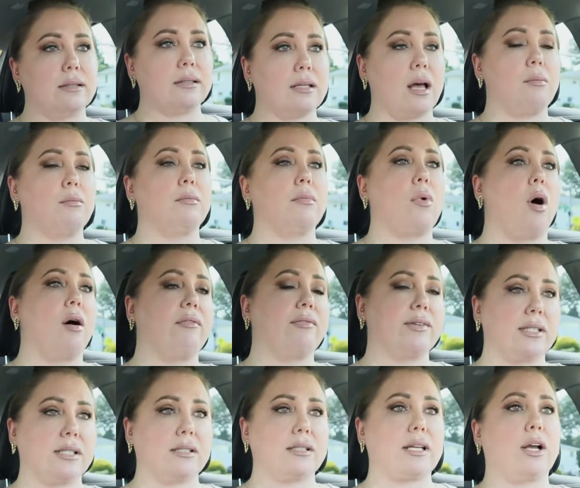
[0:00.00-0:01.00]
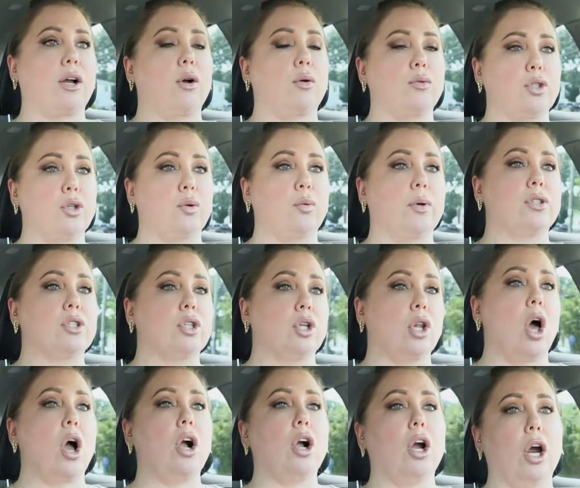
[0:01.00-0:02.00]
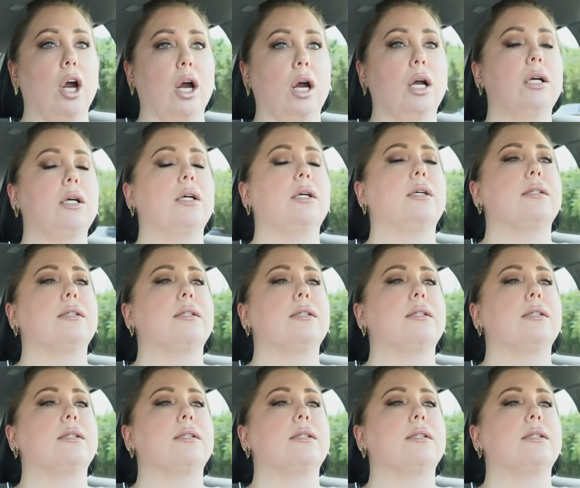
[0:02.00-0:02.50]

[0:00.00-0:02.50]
Some offices I go to, it's longer.